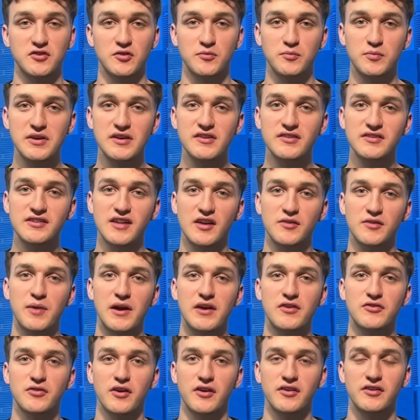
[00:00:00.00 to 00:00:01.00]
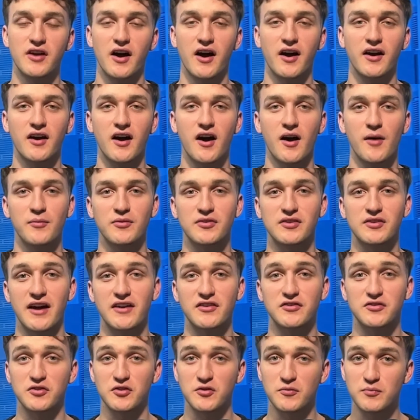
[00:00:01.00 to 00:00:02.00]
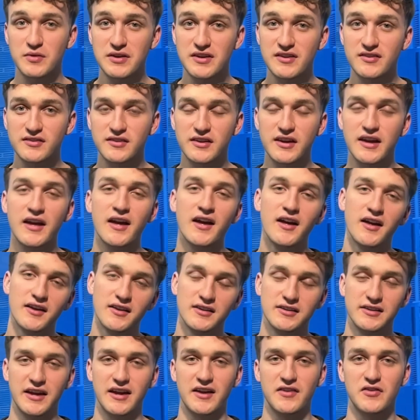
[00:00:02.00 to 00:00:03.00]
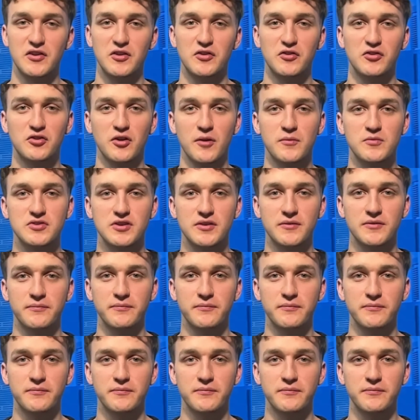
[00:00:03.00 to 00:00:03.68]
Beasley. That's patreon.com slash Luke Beasley. Link in the description.